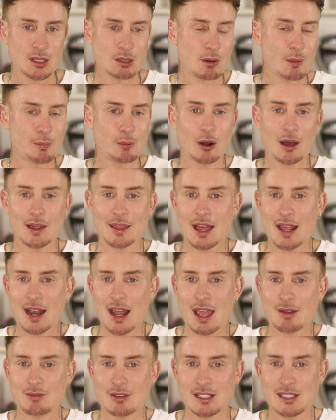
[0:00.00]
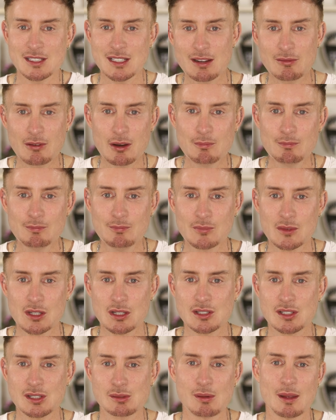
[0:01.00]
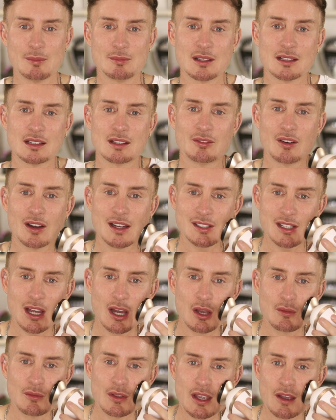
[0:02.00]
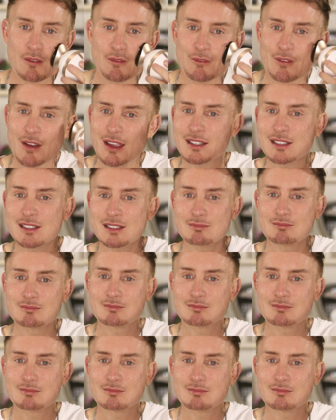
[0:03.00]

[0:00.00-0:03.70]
You apply that heavy serum, you sweep the device over your face,